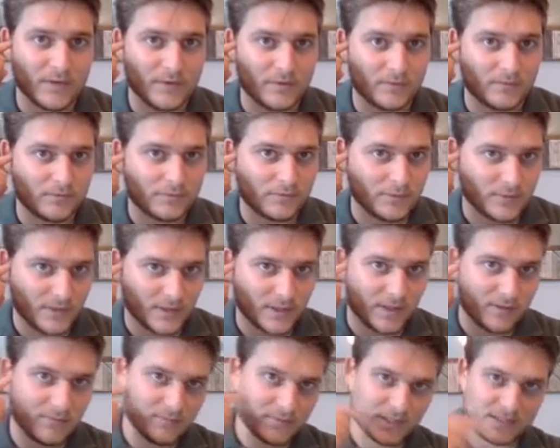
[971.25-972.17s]

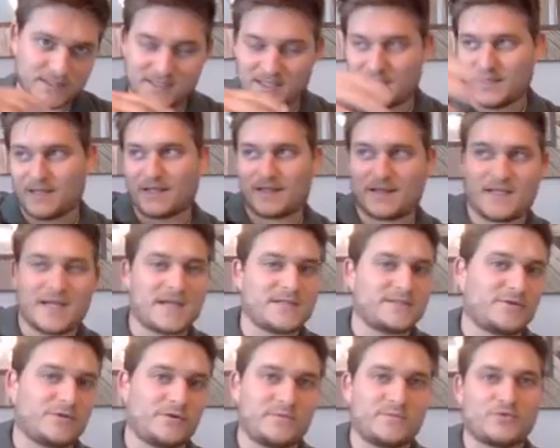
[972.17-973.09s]
And the sound like the
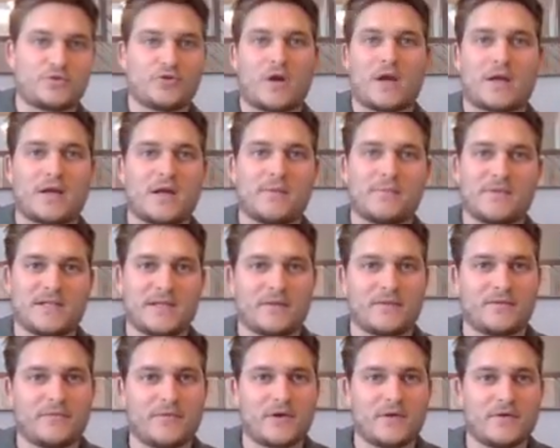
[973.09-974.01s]
ice cream truck coming
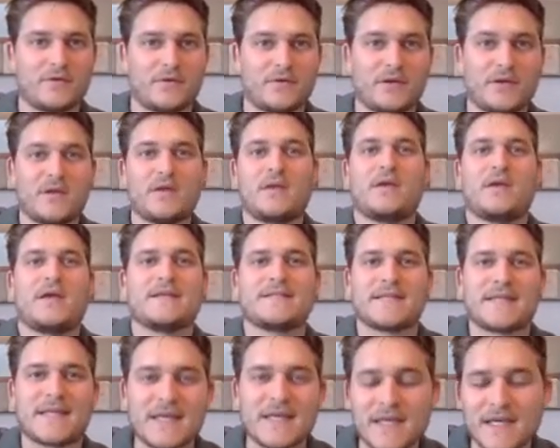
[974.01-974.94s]
down the road
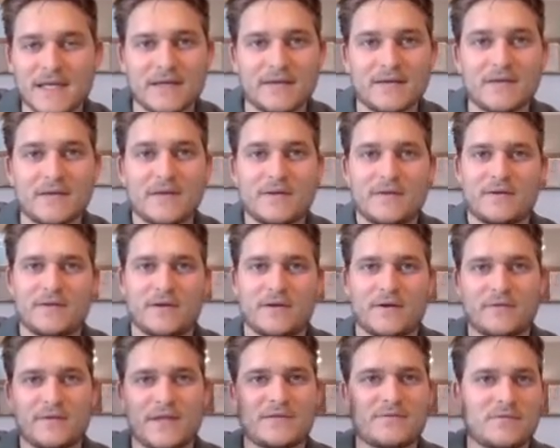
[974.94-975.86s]
as a kid,
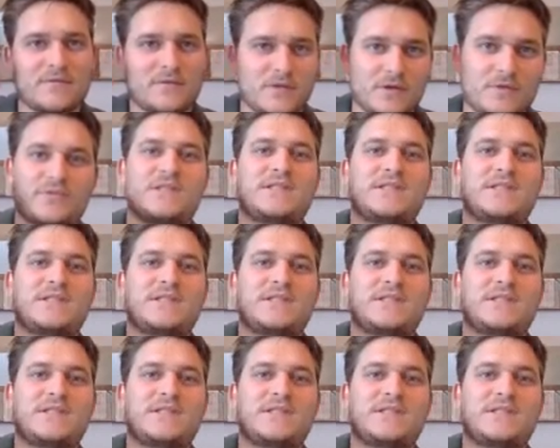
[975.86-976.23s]
that those